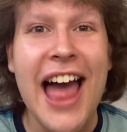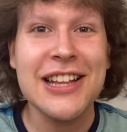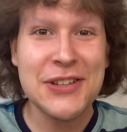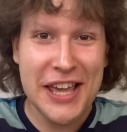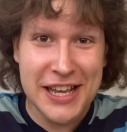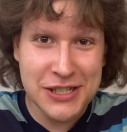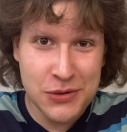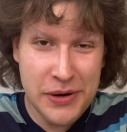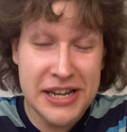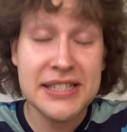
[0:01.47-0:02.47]
Hello, kings,
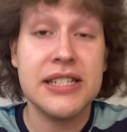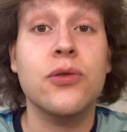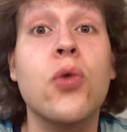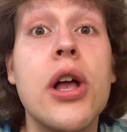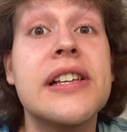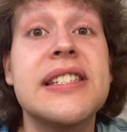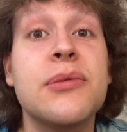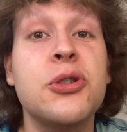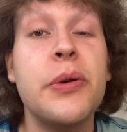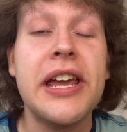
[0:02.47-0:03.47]
queens, and royals in
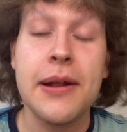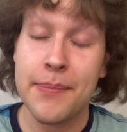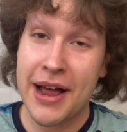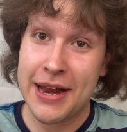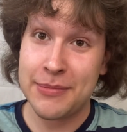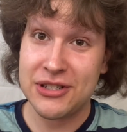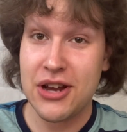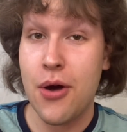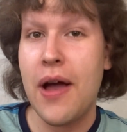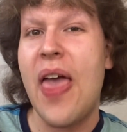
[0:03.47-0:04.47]
between. My name is
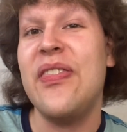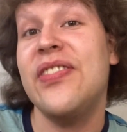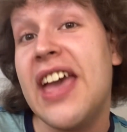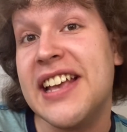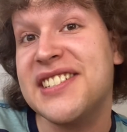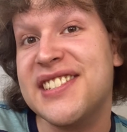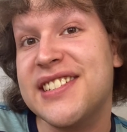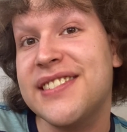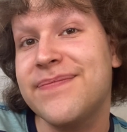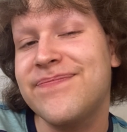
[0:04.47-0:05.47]
Jo, and this
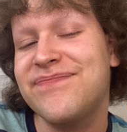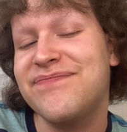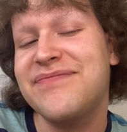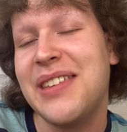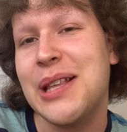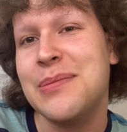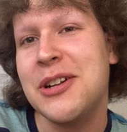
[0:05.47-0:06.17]
is my